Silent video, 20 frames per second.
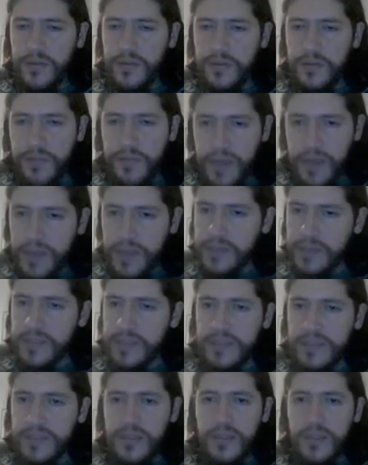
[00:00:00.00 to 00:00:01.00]

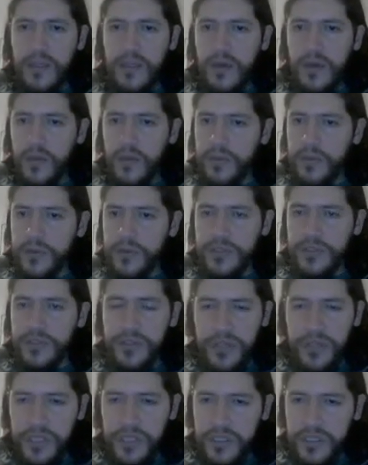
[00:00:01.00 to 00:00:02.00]
threats,
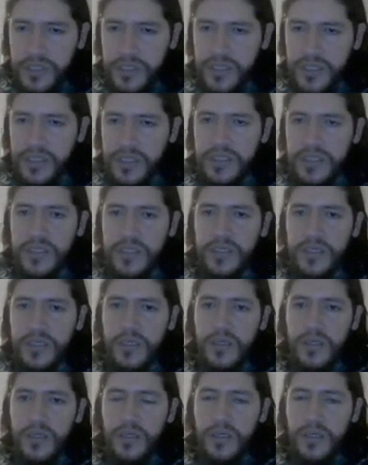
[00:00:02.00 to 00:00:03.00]
opportunities,
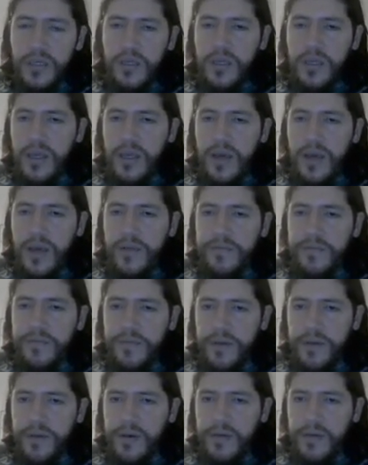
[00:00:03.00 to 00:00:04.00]
and I have
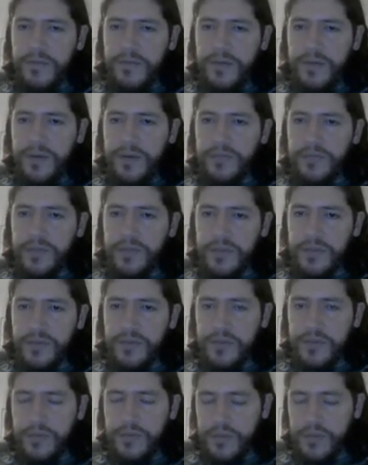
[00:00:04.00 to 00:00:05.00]
found
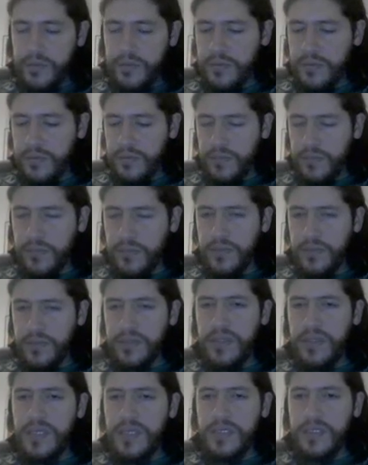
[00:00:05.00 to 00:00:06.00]

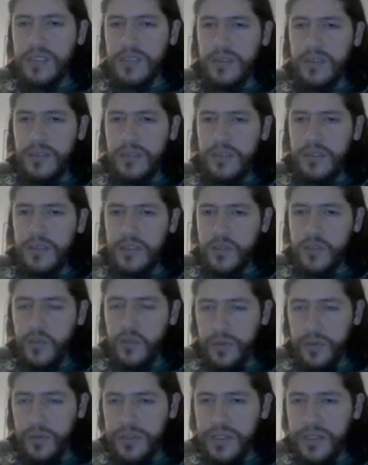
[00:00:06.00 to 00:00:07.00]
with these
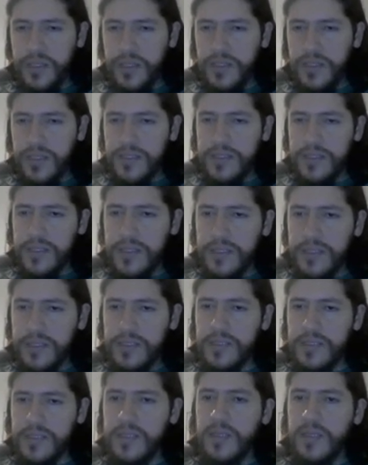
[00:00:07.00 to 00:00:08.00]
SWOT
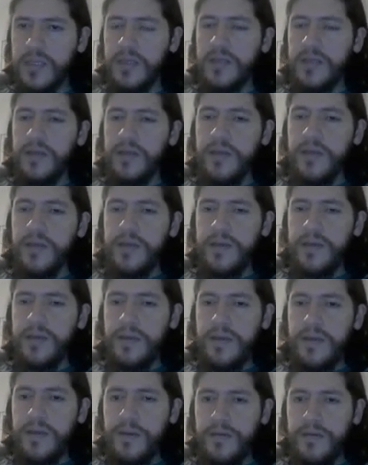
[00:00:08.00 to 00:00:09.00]
analysis
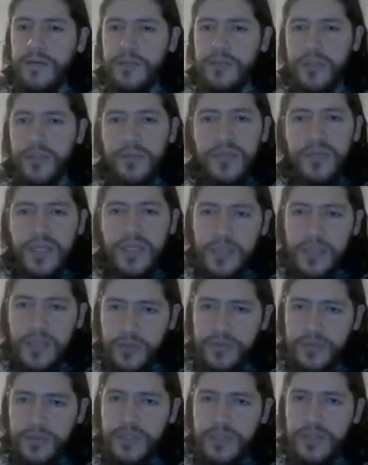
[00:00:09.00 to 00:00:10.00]
some
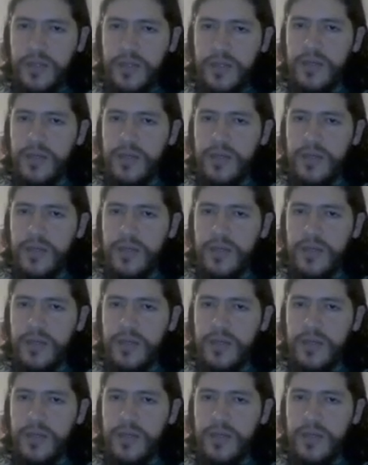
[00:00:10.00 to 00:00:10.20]
categories that